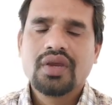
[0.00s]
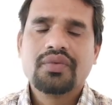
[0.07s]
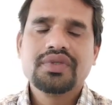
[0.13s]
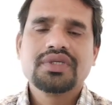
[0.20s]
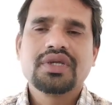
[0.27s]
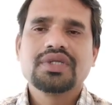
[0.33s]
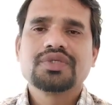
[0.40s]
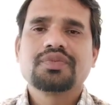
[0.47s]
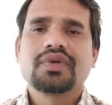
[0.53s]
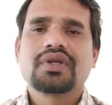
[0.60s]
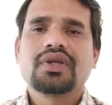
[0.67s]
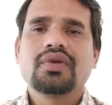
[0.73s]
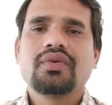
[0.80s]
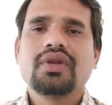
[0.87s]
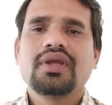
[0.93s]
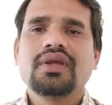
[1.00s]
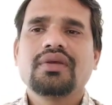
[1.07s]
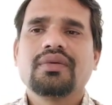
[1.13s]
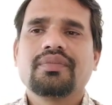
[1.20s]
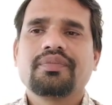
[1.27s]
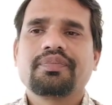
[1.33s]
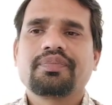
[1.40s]
which
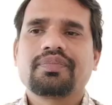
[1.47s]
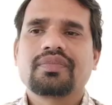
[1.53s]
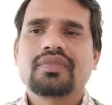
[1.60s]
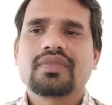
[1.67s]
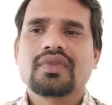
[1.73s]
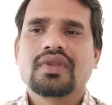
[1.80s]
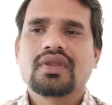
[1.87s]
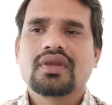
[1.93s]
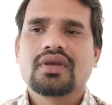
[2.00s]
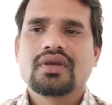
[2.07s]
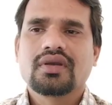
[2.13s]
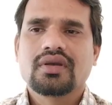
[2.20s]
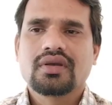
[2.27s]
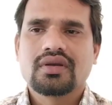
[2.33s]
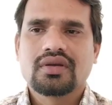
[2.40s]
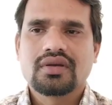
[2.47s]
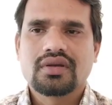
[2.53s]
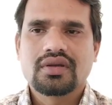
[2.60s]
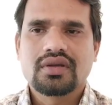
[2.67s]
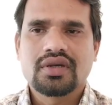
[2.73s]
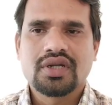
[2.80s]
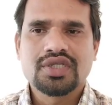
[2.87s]
respectively
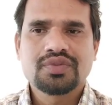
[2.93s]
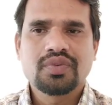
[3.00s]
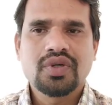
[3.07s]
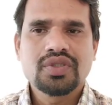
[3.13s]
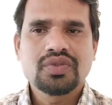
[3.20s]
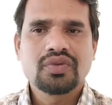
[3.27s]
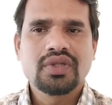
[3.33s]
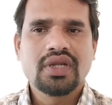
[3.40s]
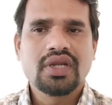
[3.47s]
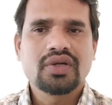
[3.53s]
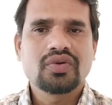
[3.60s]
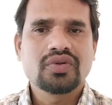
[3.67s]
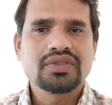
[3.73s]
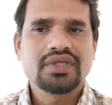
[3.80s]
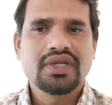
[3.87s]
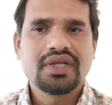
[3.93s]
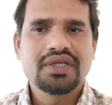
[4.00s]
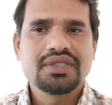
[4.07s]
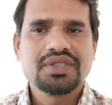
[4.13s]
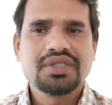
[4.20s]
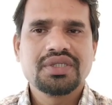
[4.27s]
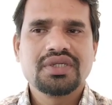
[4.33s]
correspond to the electron's
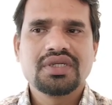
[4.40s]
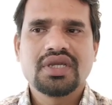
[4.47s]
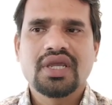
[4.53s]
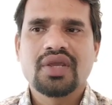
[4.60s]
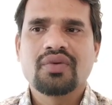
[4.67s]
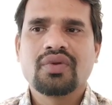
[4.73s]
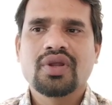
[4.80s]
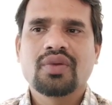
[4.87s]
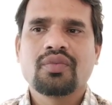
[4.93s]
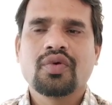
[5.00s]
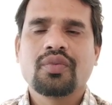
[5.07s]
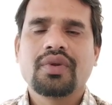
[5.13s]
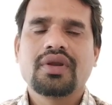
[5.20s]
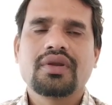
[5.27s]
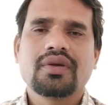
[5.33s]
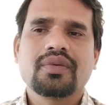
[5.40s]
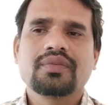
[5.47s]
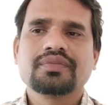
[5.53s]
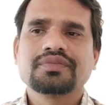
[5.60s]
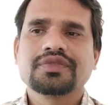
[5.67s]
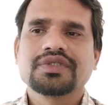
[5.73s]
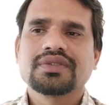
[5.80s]
energy, angular
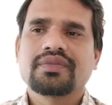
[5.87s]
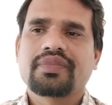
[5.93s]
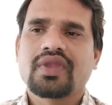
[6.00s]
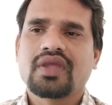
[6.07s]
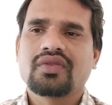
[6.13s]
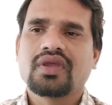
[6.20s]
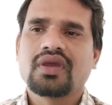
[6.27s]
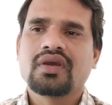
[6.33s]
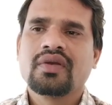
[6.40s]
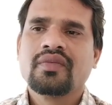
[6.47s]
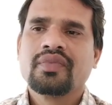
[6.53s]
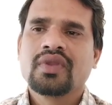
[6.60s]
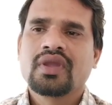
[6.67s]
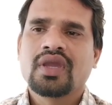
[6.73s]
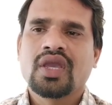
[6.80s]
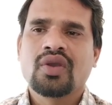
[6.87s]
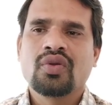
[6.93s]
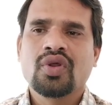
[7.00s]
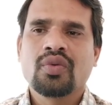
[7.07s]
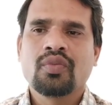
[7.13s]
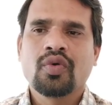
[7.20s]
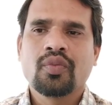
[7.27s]
momentum, and the
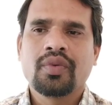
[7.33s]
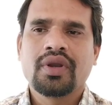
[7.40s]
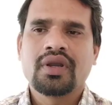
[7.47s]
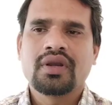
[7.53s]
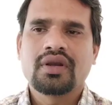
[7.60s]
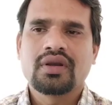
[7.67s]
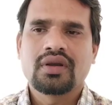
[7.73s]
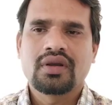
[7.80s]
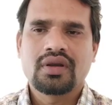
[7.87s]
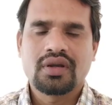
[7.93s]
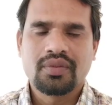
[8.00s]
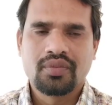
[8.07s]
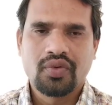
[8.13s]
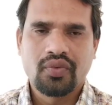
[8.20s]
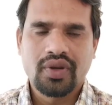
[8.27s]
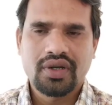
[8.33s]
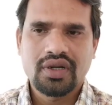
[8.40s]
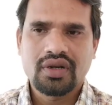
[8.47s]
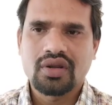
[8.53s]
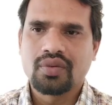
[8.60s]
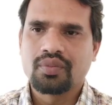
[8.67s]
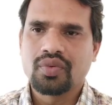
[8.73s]
angular momentum vector
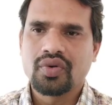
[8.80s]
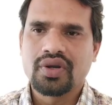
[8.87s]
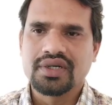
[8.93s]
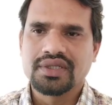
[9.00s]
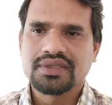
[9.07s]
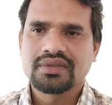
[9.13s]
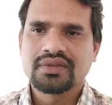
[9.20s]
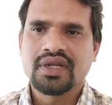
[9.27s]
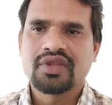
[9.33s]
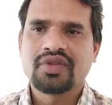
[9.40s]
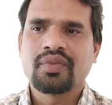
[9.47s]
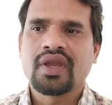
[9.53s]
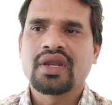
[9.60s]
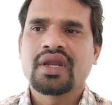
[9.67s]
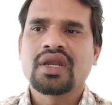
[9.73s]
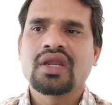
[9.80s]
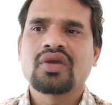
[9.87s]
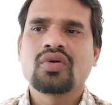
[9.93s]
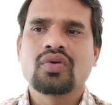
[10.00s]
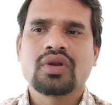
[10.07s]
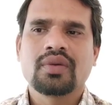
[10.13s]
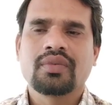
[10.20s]
components. There is a magnetic
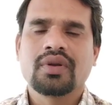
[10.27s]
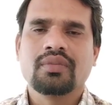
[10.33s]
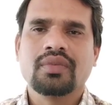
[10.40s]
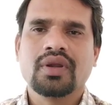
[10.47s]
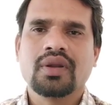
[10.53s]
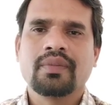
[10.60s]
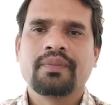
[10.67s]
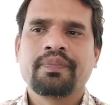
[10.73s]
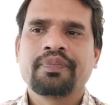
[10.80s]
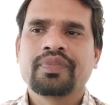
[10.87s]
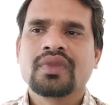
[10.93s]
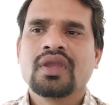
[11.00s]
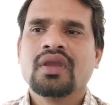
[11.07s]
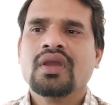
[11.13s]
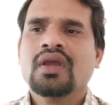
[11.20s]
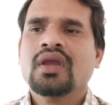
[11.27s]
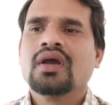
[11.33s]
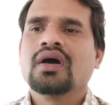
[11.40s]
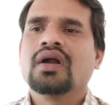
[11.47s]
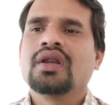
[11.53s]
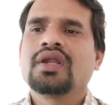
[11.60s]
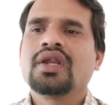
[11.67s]
quantum number.
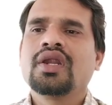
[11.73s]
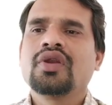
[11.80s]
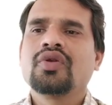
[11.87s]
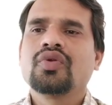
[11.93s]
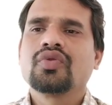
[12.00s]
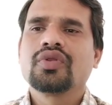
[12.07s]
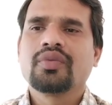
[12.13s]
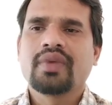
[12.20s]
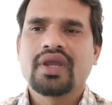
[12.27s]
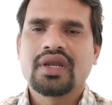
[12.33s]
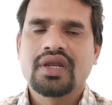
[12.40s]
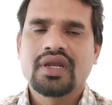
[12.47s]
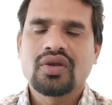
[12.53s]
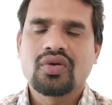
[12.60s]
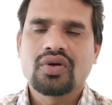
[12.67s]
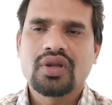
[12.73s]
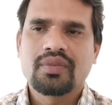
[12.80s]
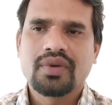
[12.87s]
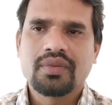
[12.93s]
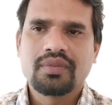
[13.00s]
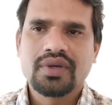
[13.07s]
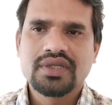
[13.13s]
Alternative to the magnetic
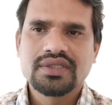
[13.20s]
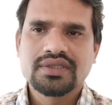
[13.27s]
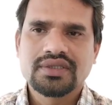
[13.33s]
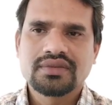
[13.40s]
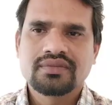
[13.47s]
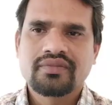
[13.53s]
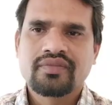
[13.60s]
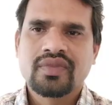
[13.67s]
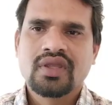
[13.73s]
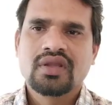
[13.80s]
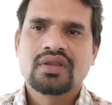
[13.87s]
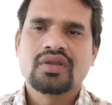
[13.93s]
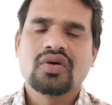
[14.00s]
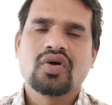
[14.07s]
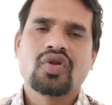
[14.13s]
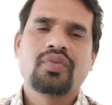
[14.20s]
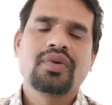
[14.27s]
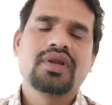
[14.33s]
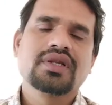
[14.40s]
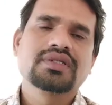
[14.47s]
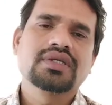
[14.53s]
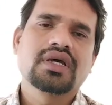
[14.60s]
quantum numbers, the
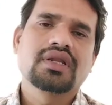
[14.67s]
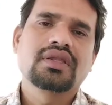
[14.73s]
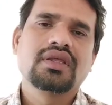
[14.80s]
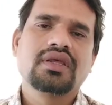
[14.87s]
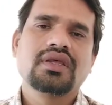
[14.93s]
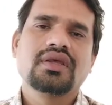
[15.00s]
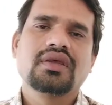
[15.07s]
orbitals are